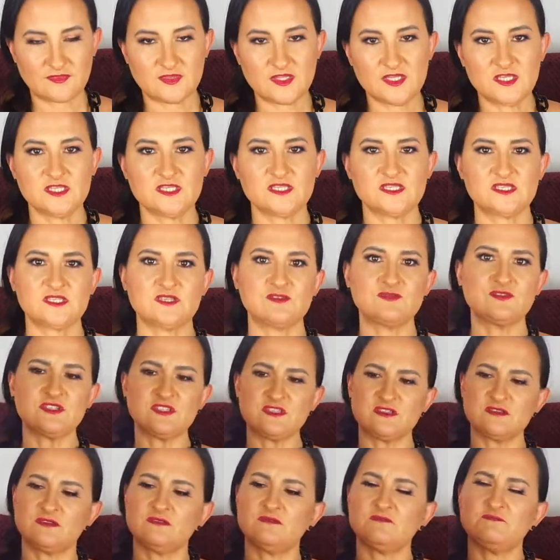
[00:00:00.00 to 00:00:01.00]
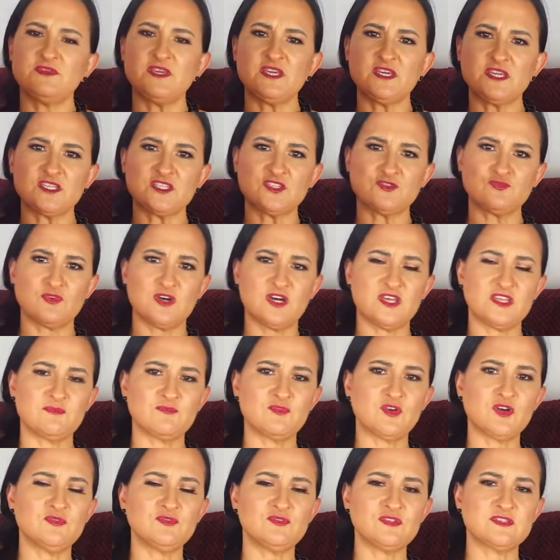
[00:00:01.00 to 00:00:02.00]
So the biggest one, I'm
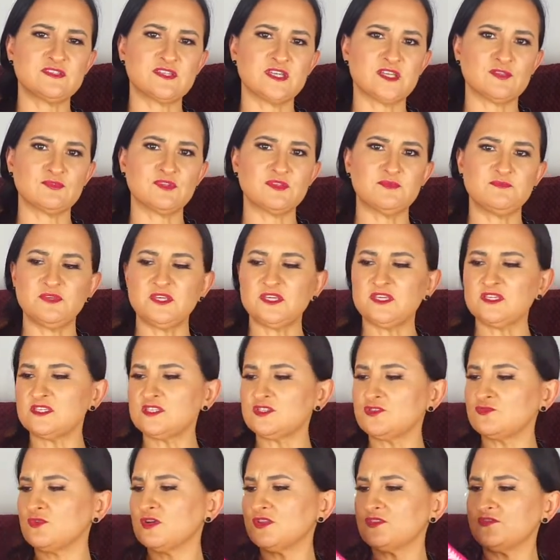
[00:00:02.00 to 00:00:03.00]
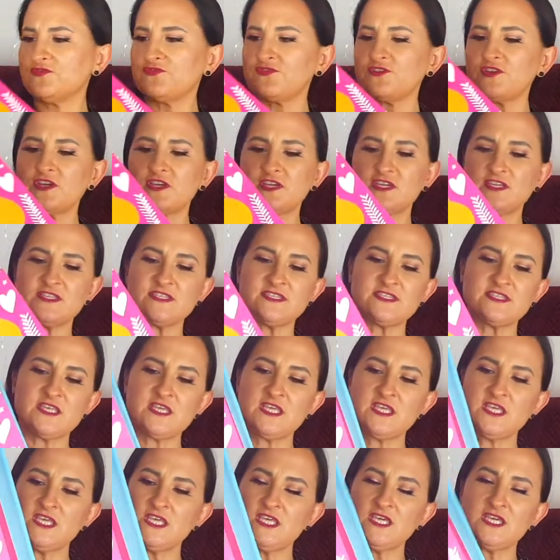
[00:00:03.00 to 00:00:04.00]
going to start with the biggest one first.
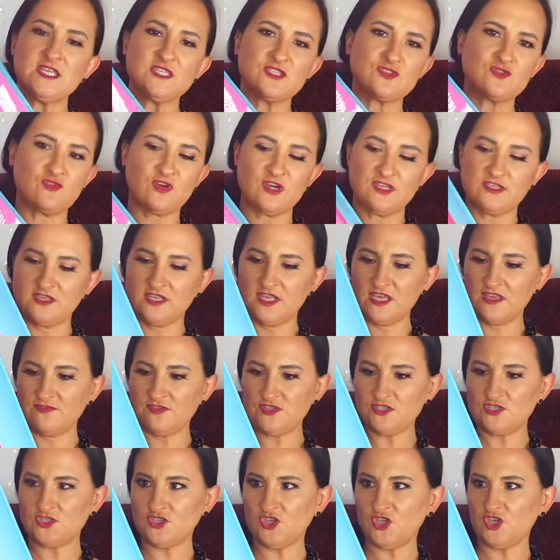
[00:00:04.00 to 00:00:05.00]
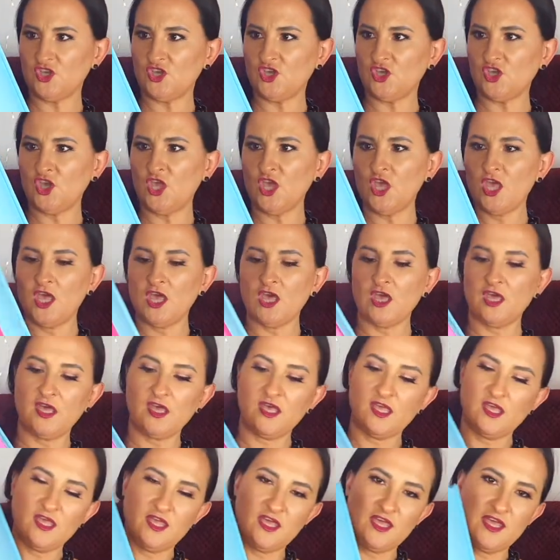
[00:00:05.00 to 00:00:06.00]
It's quite heavy too,
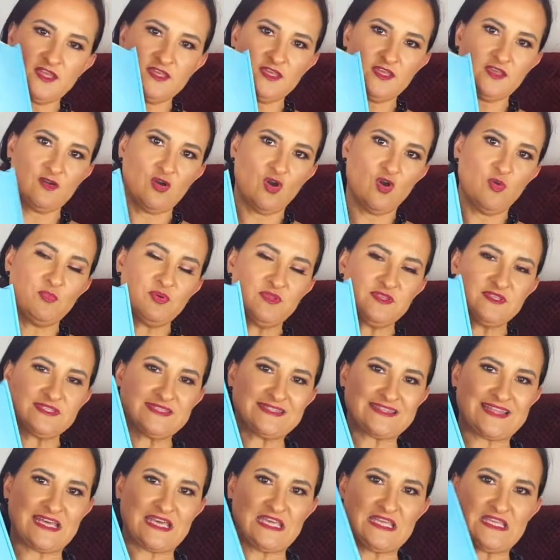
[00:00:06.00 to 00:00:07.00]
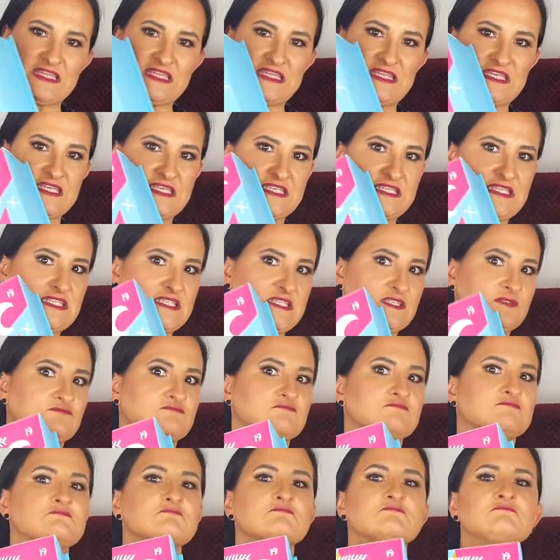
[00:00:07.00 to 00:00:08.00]
and it opens like this,
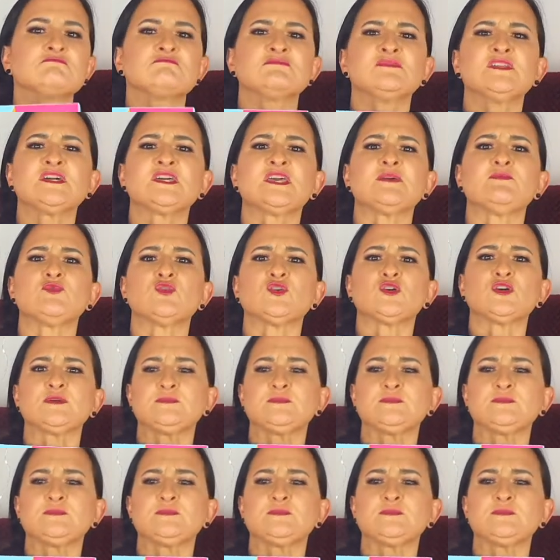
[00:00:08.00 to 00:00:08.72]
like a book.